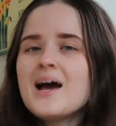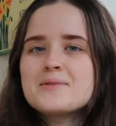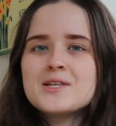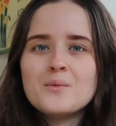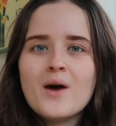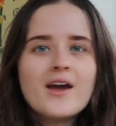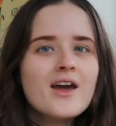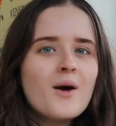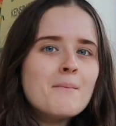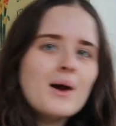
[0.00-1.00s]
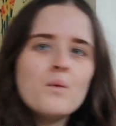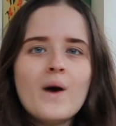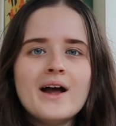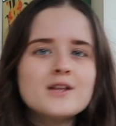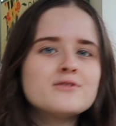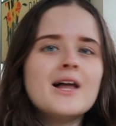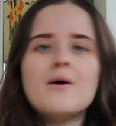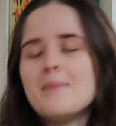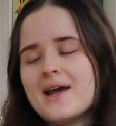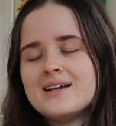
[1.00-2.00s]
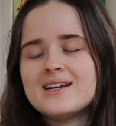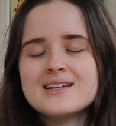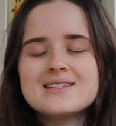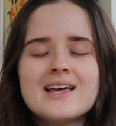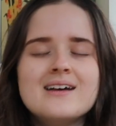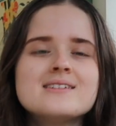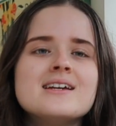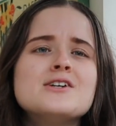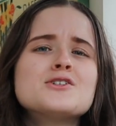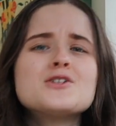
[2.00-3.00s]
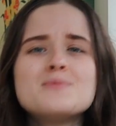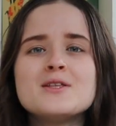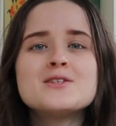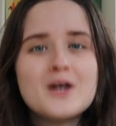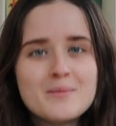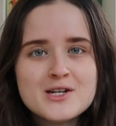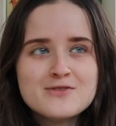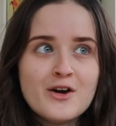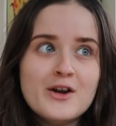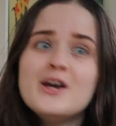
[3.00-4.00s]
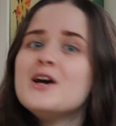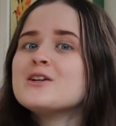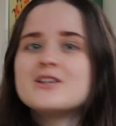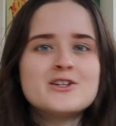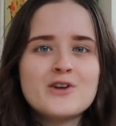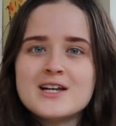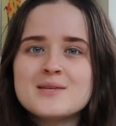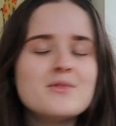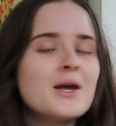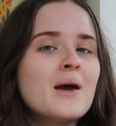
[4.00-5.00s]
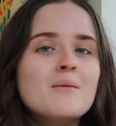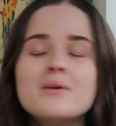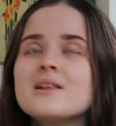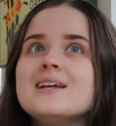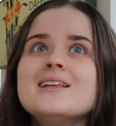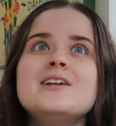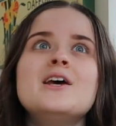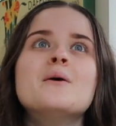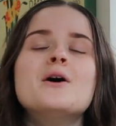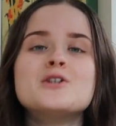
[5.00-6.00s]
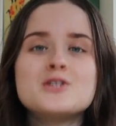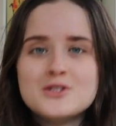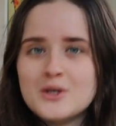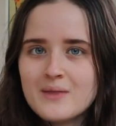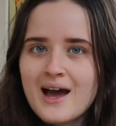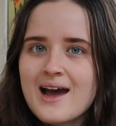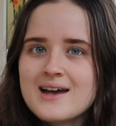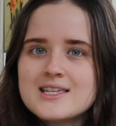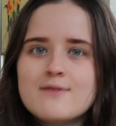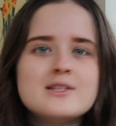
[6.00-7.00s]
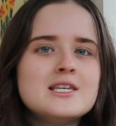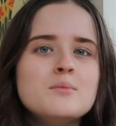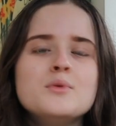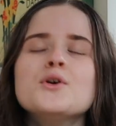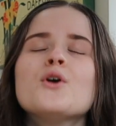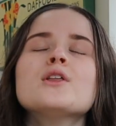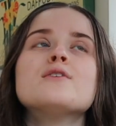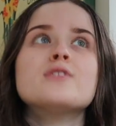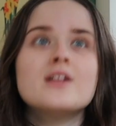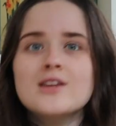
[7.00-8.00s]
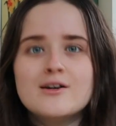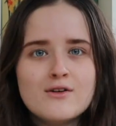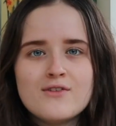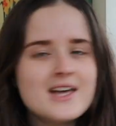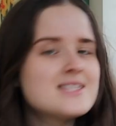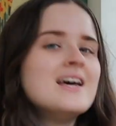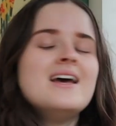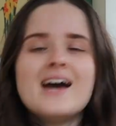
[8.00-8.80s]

I'm still working on my wildflower painting skills, and it's just been so much fun to try something completely new and just do that activity purely for the love of it.